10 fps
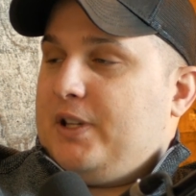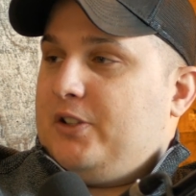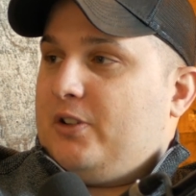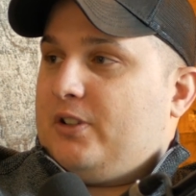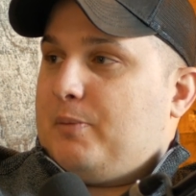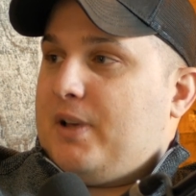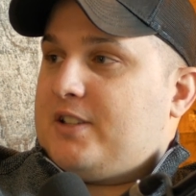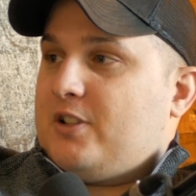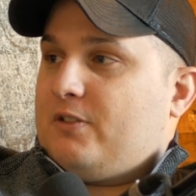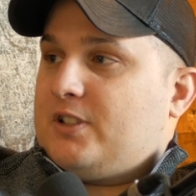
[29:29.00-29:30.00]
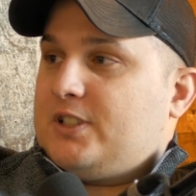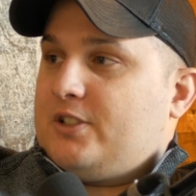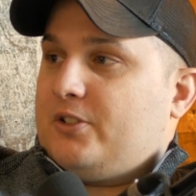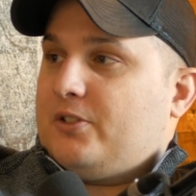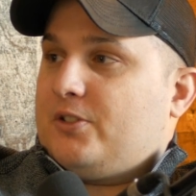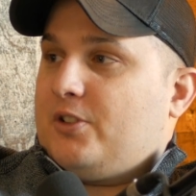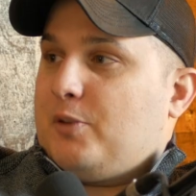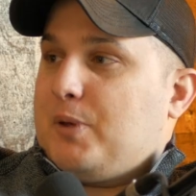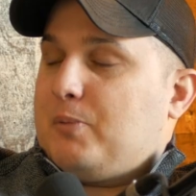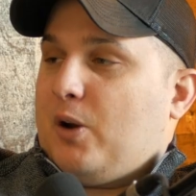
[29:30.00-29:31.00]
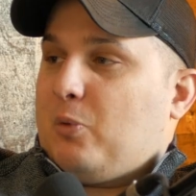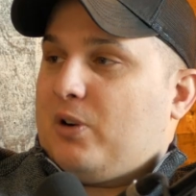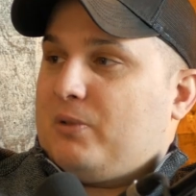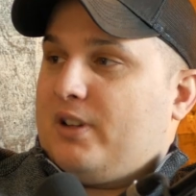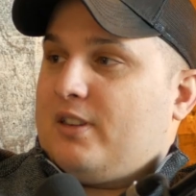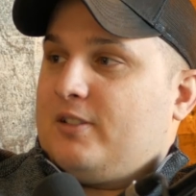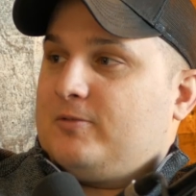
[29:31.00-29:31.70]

doing the best service to the people I work with.